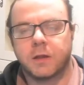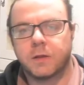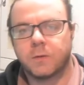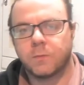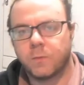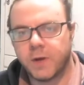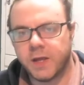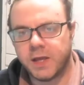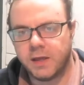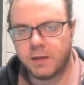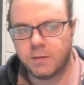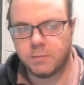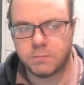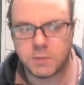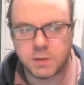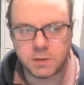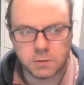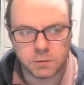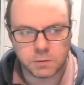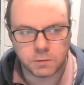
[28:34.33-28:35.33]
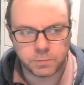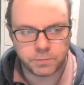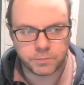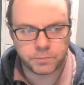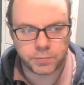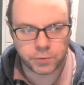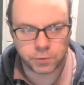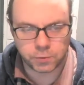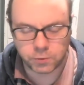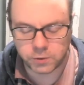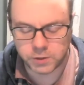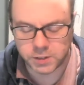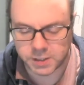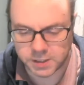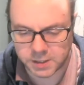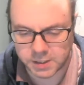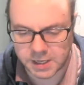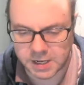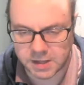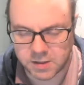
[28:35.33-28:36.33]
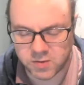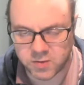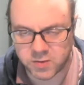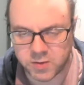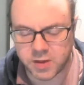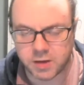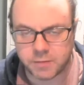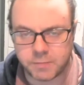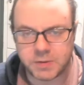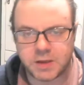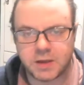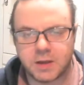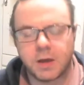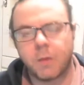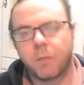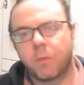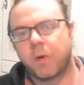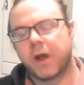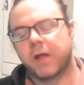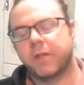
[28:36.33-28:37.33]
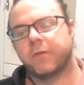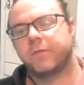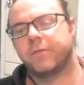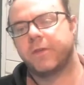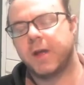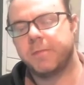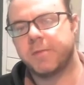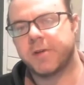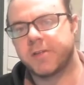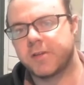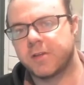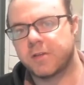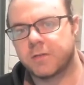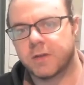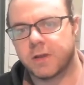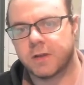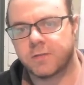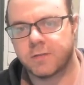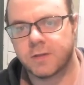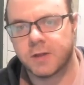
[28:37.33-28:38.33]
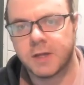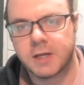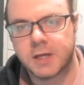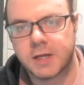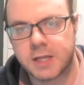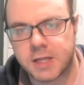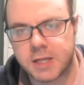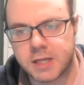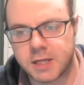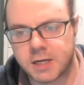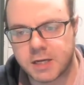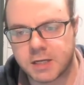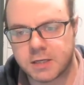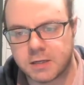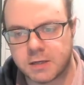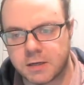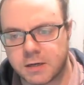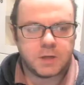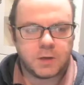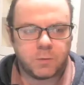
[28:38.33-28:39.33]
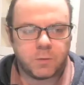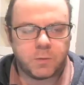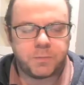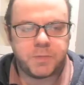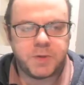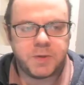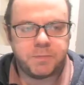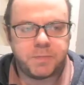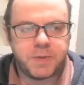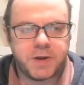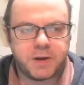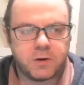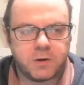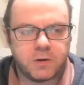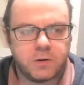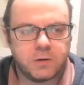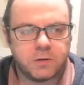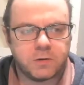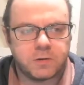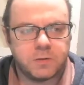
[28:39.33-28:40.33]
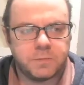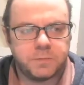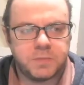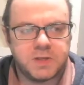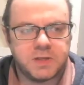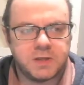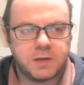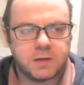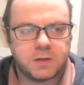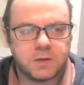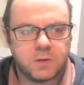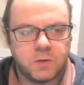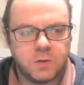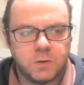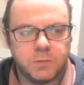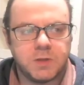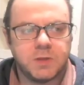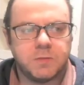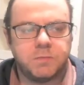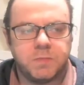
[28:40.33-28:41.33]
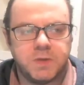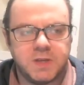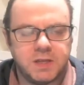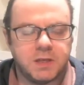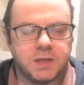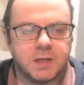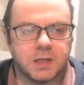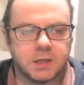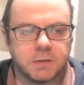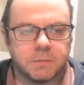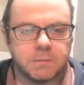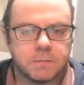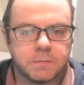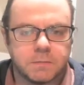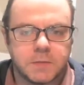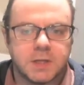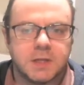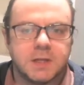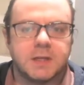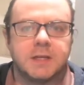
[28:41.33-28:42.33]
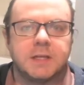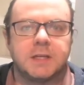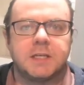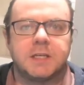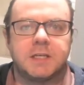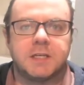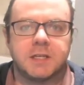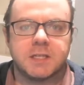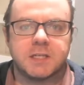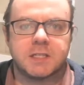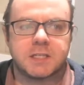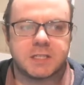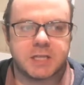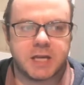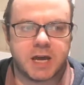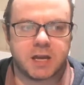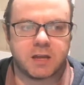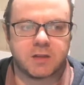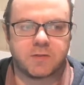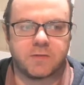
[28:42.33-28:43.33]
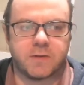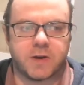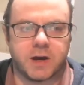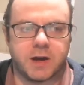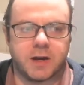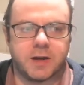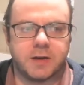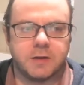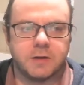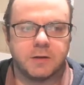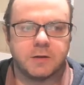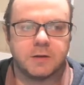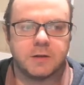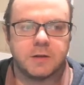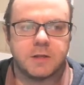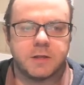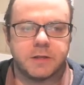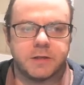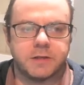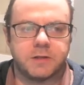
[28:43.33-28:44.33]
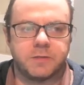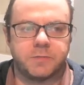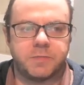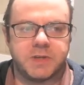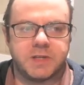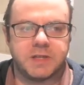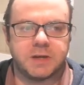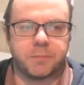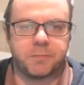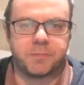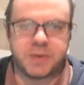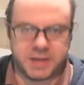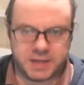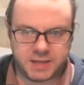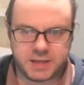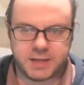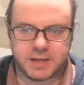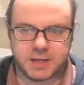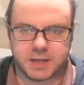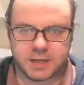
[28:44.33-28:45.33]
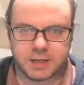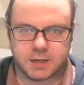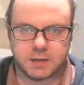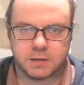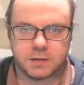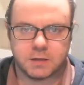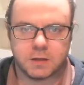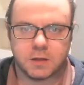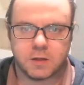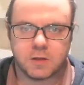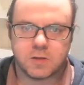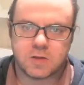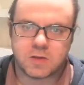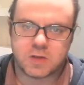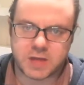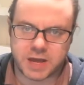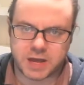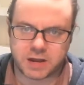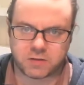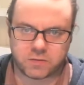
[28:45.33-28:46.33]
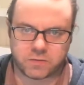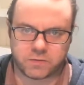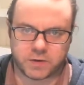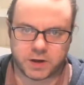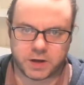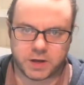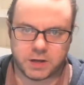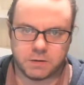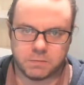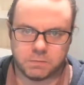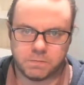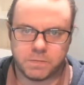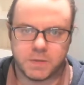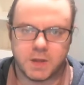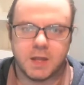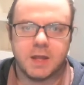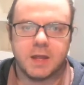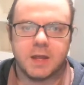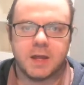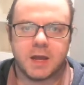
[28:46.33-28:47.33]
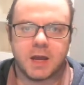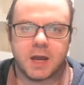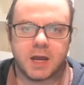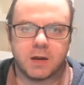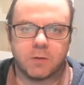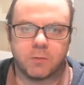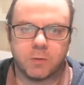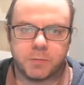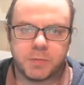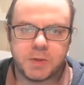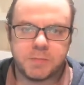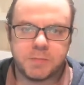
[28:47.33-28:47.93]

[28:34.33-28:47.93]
the way Mill put it has become rather famous. He says that it would be better to be a human being dissatisfied than to be a pig satisfied. And it would